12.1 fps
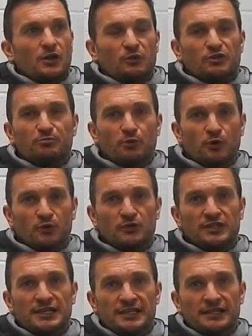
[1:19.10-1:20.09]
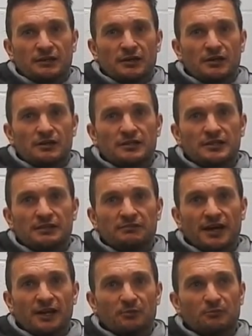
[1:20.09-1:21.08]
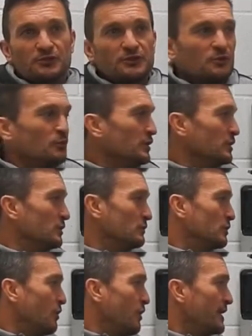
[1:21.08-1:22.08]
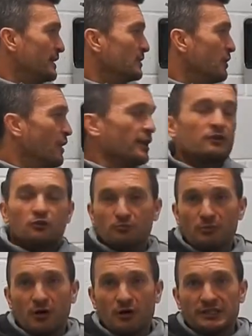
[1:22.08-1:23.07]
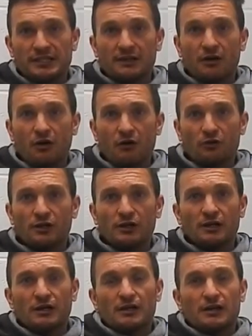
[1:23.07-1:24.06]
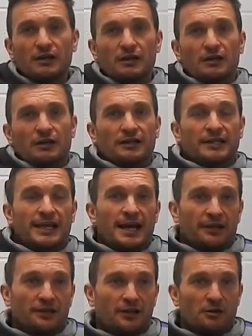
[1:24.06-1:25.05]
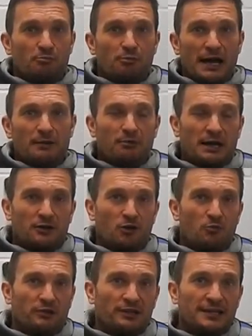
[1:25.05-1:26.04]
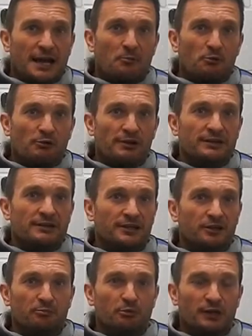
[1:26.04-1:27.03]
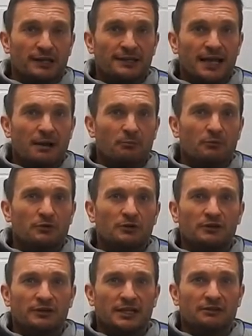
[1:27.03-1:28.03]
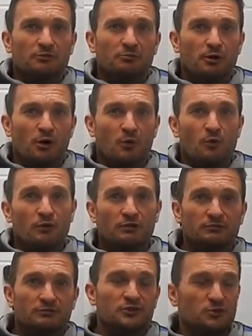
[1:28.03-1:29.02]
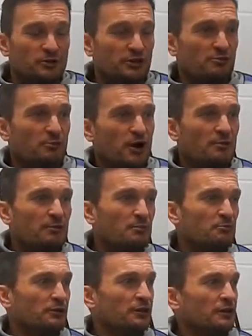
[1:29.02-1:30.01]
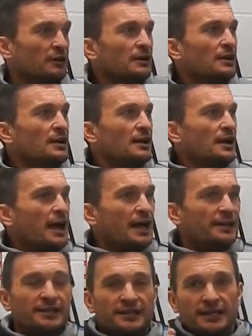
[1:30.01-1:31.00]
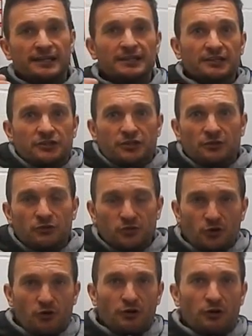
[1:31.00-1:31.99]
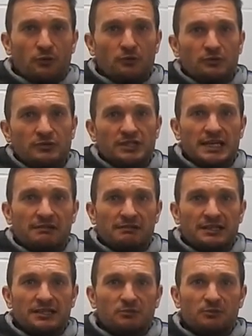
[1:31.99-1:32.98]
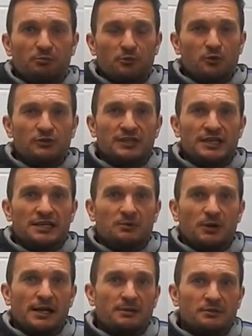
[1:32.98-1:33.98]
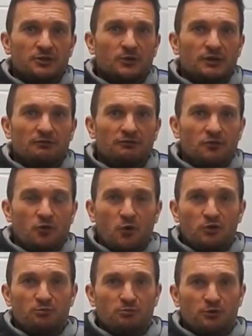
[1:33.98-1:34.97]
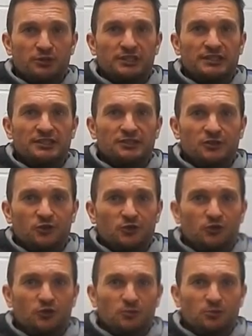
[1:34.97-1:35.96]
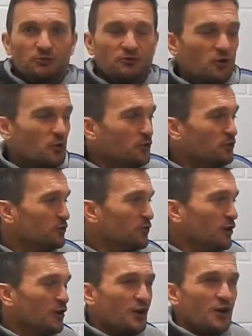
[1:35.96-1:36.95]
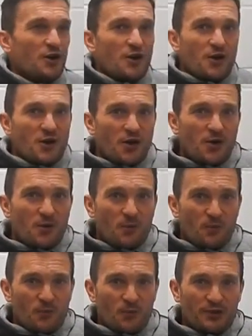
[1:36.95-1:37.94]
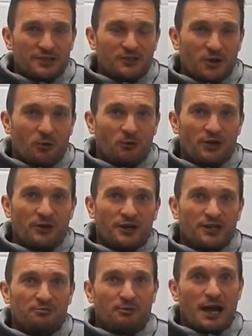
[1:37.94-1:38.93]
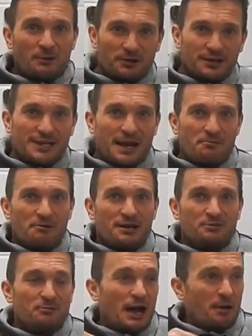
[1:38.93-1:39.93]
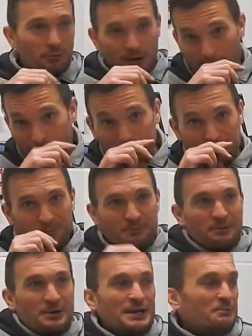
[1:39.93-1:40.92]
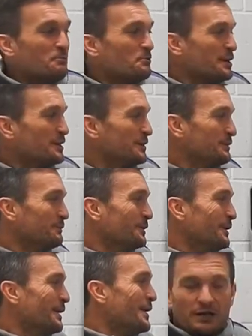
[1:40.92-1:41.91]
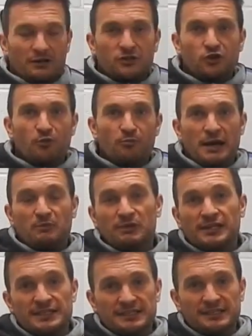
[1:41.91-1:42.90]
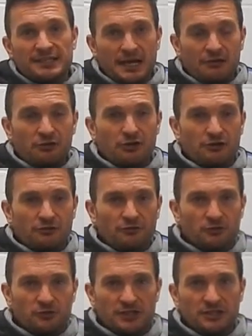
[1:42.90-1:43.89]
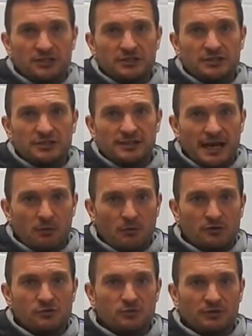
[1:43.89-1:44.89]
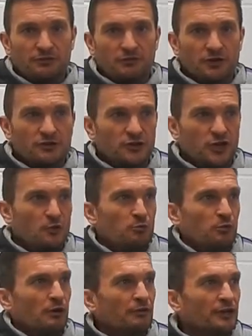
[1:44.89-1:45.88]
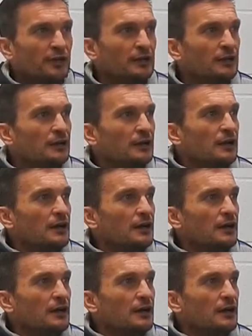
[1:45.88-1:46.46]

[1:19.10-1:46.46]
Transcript: the ones Board Seeker developed with a kiting guy called Martin Hogg. And they had a backpack on with a camera in and a bullet cam on the end of a pole. And some of you might remember that Andy King did a tutorial series with Board Seeker where he was doing forwards, pushes, double forwards. This whole thing on his back with a camera in his backpack is pretty impressive. When I saw Ben with his in South Africa and the footage that was with the first GoPro, I think,